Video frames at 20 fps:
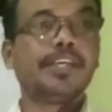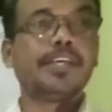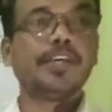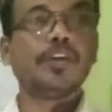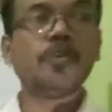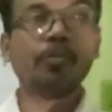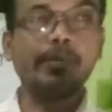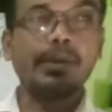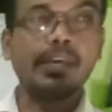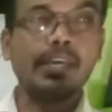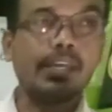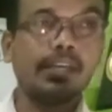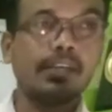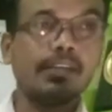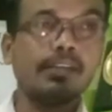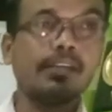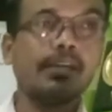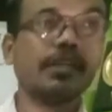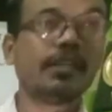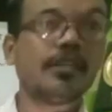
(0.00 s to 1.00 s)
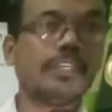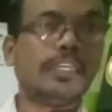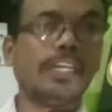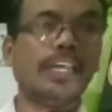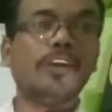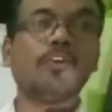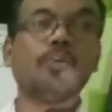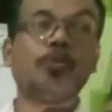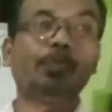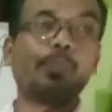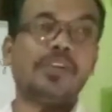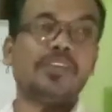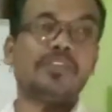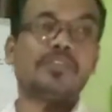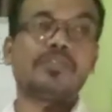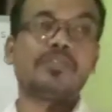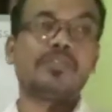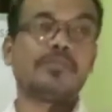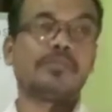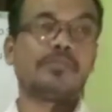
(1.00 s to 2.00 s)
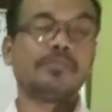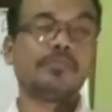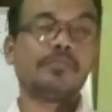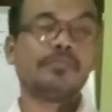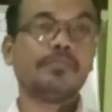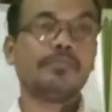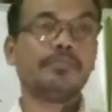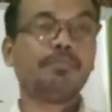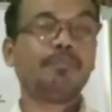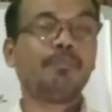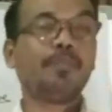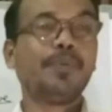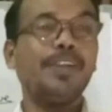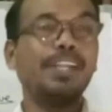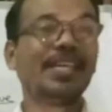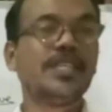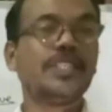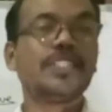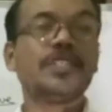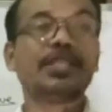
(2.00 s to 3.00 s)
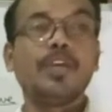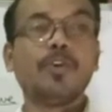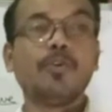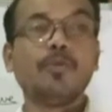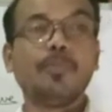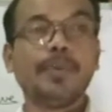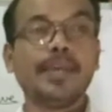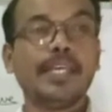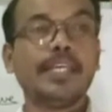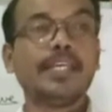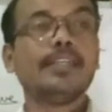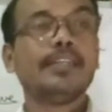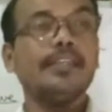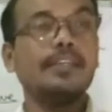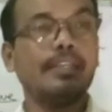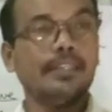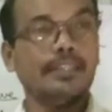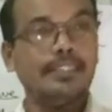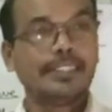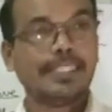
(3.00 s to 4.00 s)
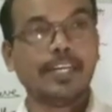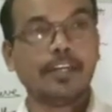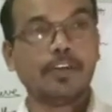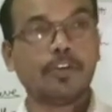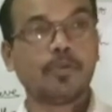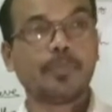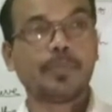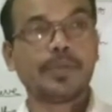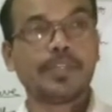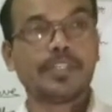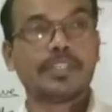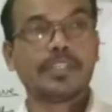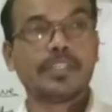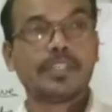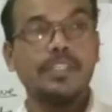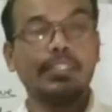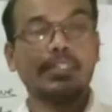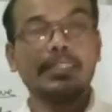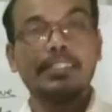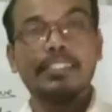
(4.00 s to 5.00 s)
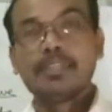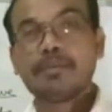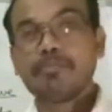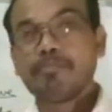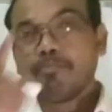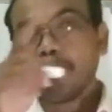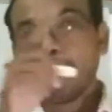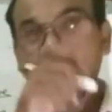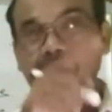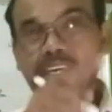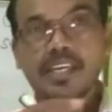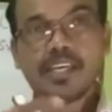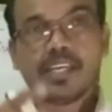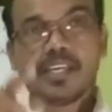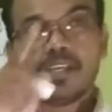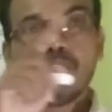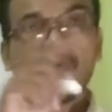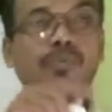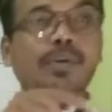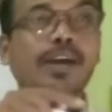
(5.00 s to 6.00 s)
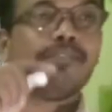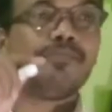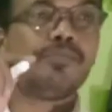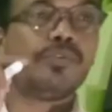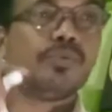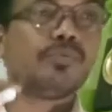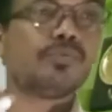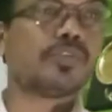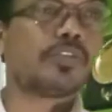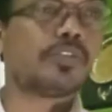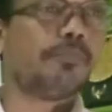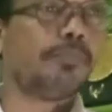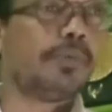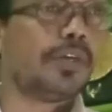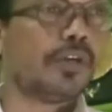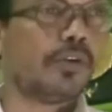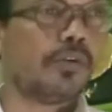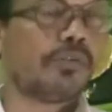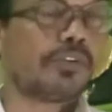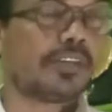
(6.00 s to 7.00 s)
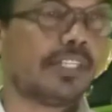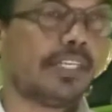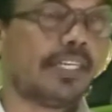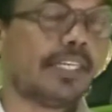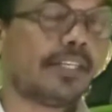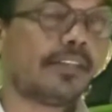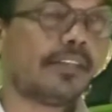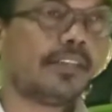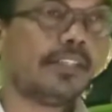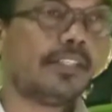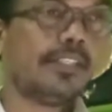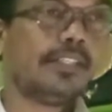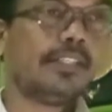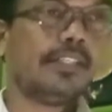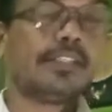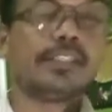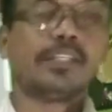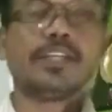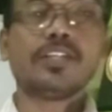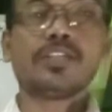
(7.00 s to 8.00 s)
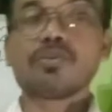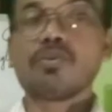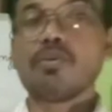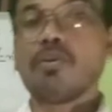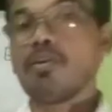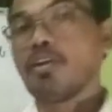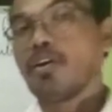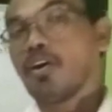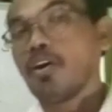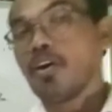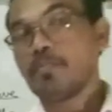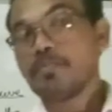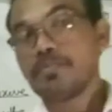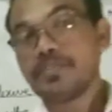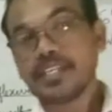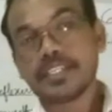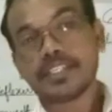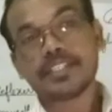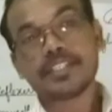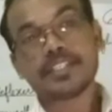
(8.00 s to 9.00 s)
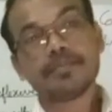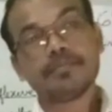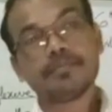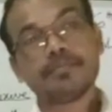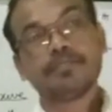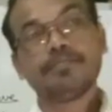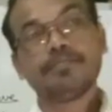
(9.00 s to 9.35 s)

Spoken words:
Give me 10 rupees. Please give me 10 rupees. See, me, you have used me over there. That is called object